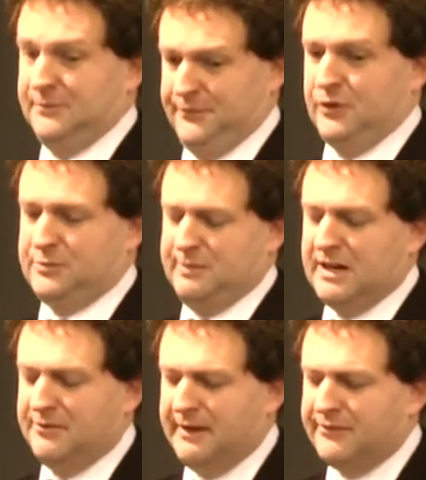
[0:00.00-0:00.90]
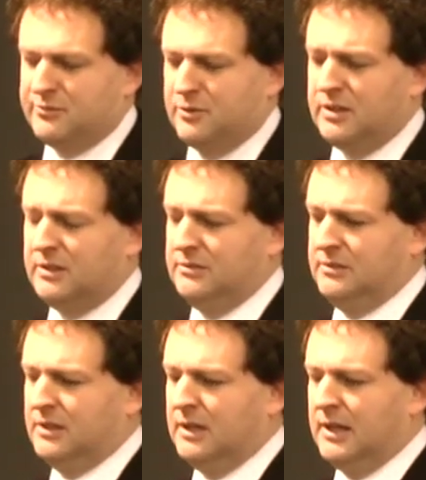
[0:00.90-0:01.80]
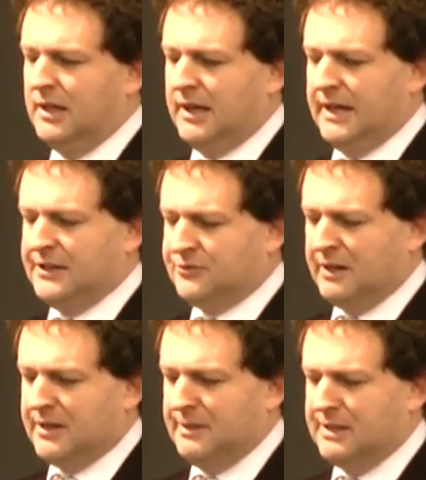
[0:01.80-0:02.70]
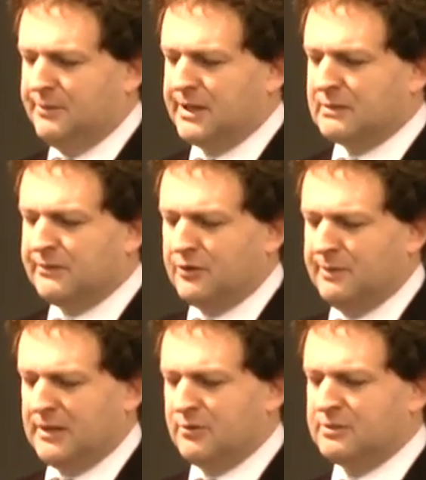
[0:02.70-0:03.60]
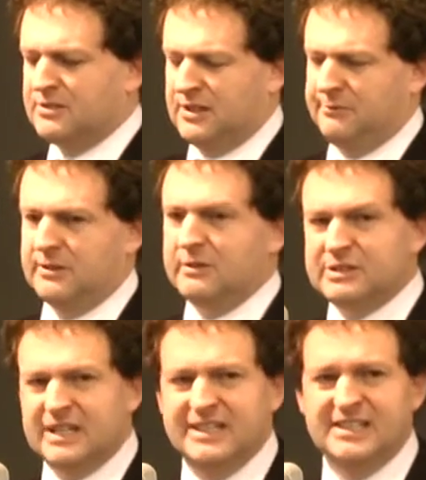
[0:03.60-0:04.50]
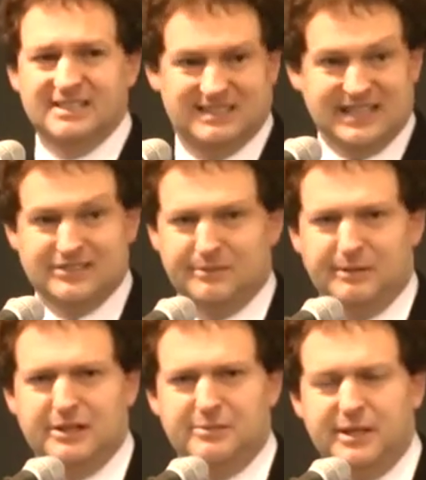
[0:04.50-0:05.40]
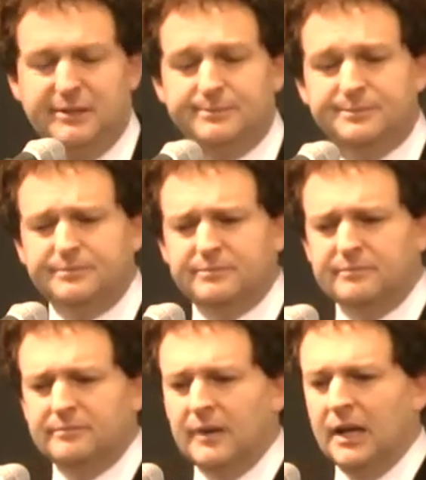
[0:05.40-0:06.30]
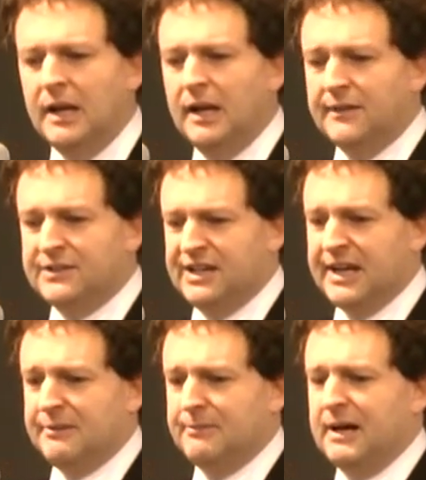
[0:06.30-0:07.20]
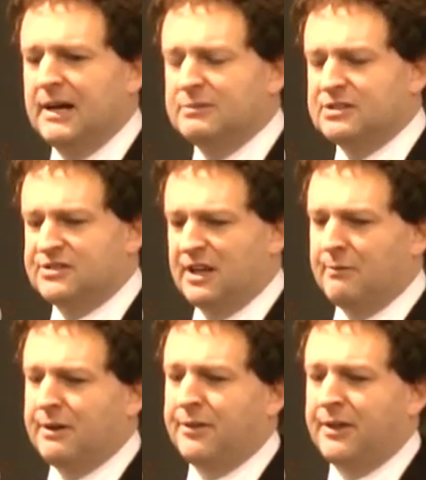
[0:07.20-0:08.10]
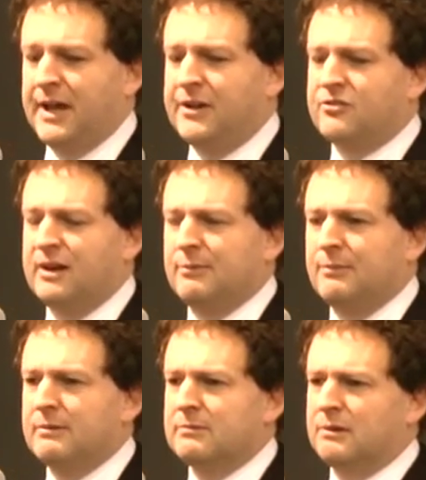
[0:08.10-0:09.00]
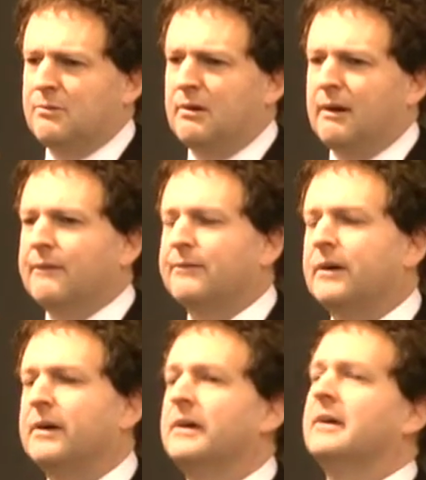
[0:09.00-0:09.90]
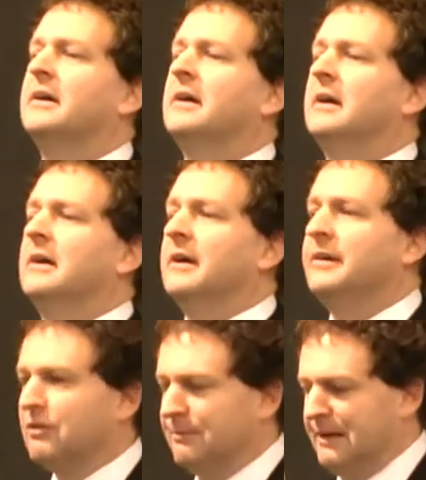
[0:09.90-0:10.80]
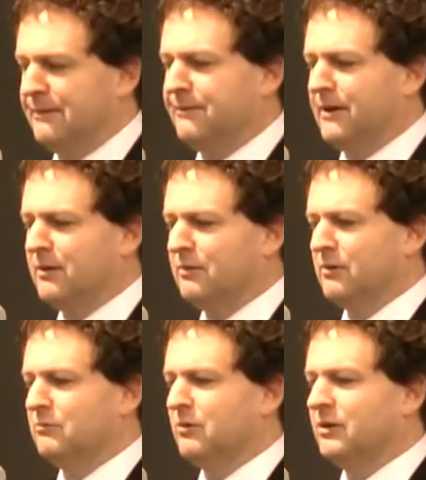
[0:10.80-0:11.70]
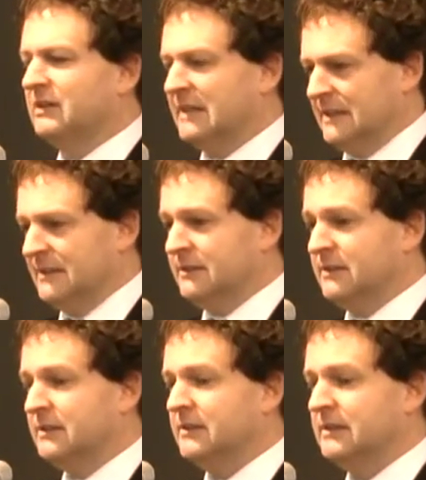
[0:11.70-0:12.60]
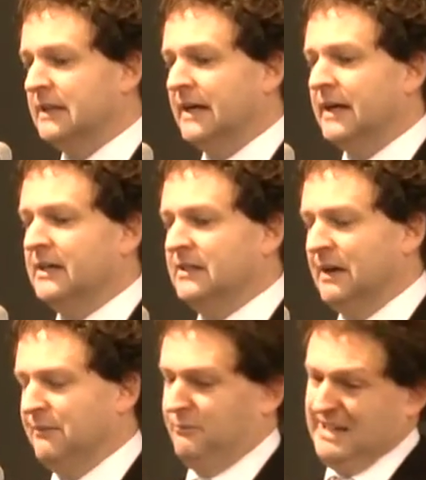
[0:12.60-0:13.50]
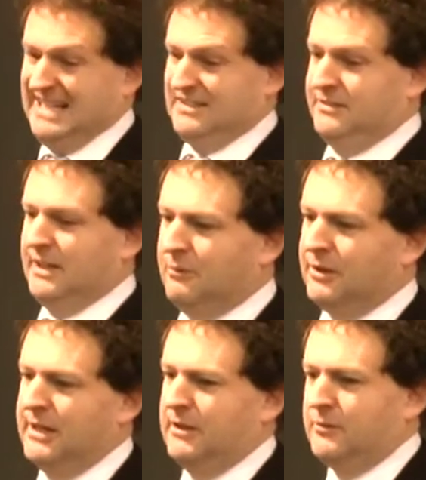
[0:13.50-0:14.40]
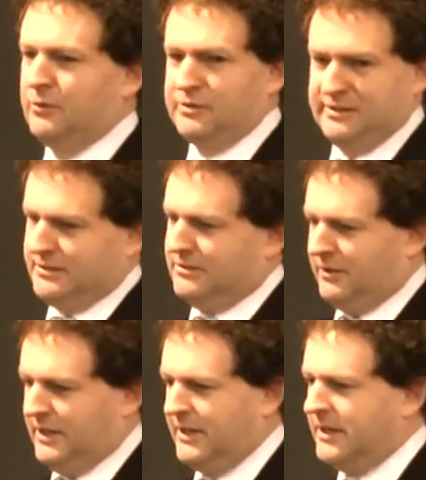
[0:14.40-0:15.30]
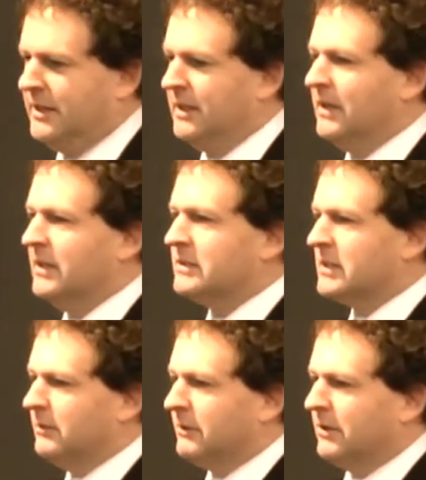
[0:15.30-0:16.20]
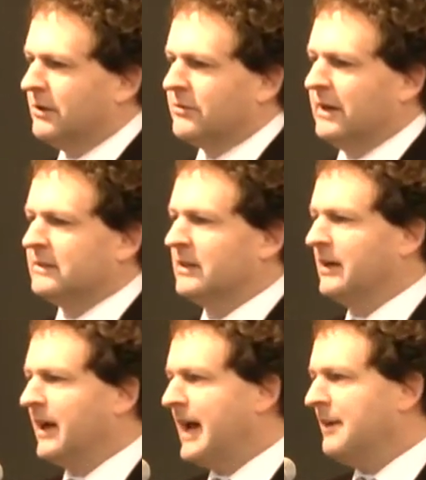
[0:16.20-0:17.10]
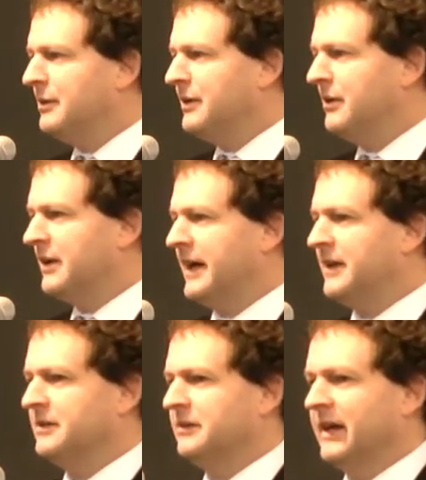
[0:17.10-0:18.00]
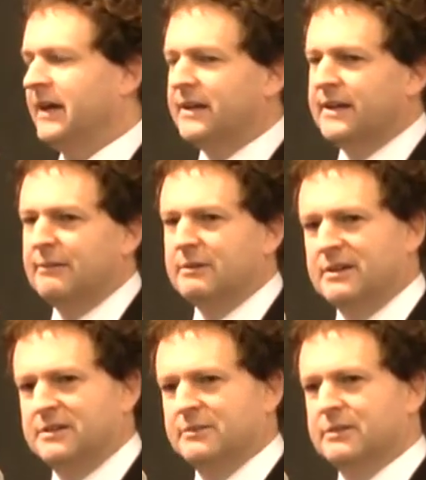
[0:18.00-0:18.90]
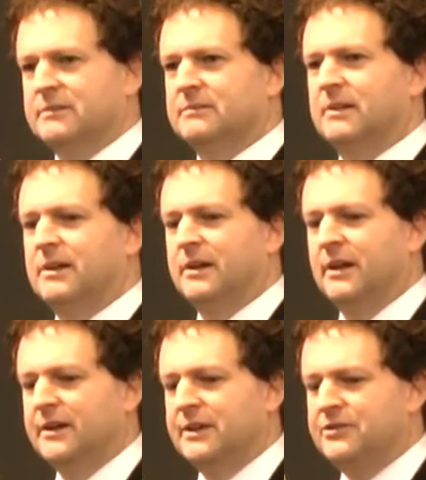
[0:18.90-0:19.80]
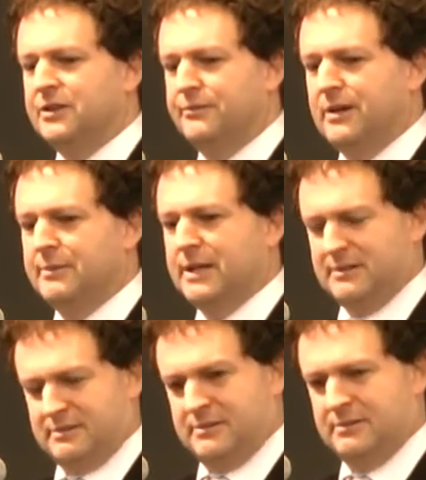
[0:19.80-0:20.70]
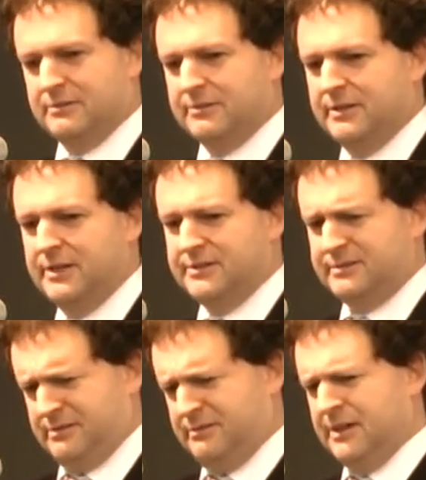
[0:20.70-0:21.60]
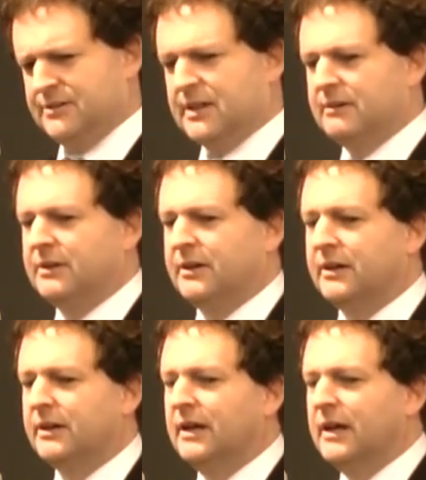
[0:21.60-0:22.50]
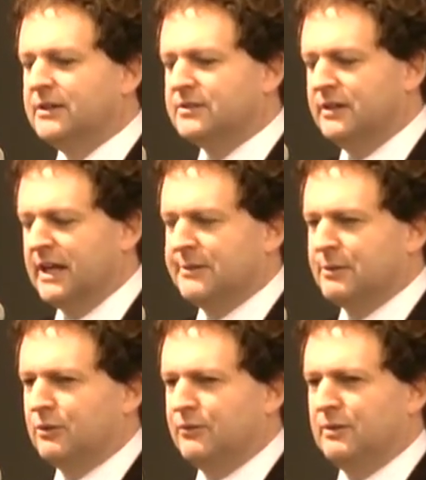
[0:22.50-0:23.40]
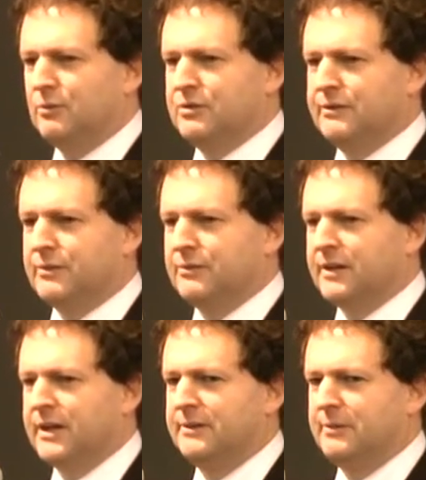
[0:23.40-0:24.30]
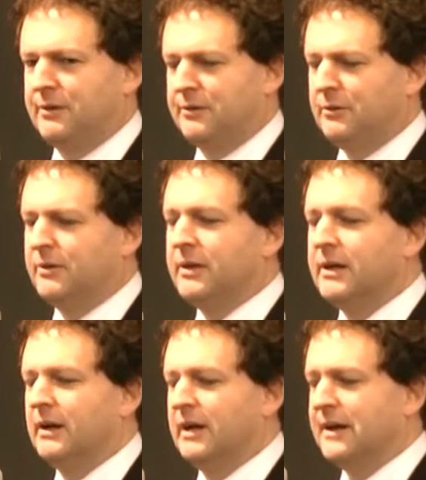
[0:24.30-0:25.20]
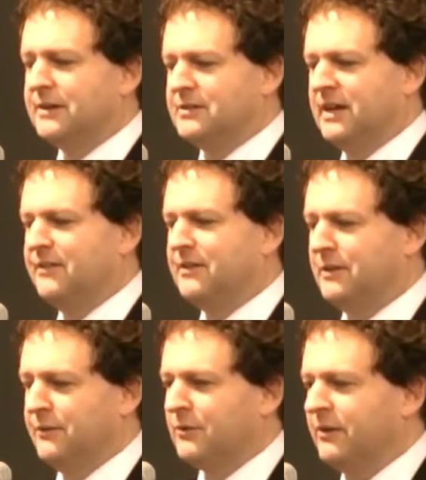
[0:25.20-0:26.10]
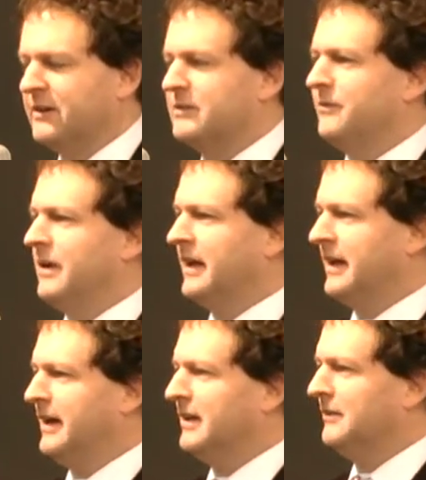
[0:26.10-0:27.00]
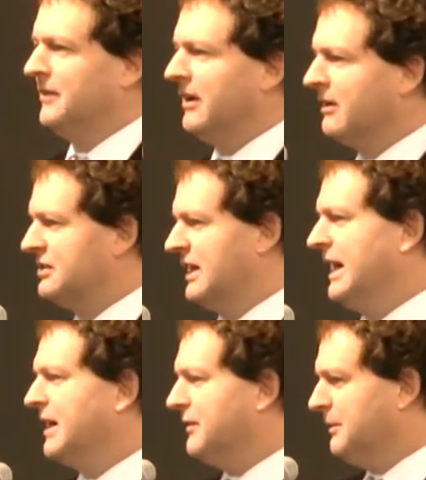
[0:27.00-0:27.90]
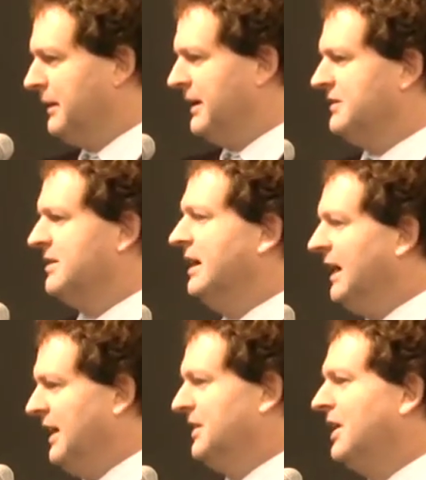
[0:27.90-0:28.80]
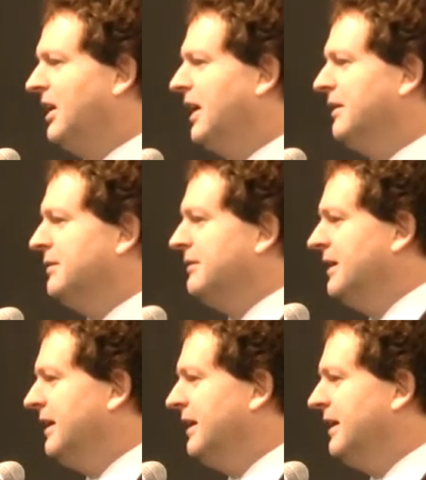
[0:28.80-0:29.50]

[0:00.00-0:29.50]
the first part of M A F's work, as recommended by the review panel, was to see whether it was here, doesn't appear to be. The second part was to see whether the heat treatment we were requiring for European foulbrood would kill it, uh, and we can't that work here, of course, because it's not here. So we contracted a lab in the U K to do that, and they were going to do it In, in a jiffy about two or three years, two years ago I think. It turned out to be an awful lot more difficult than anybody thought. I understand the difficulties, in fact, getting the virus out of the bees alive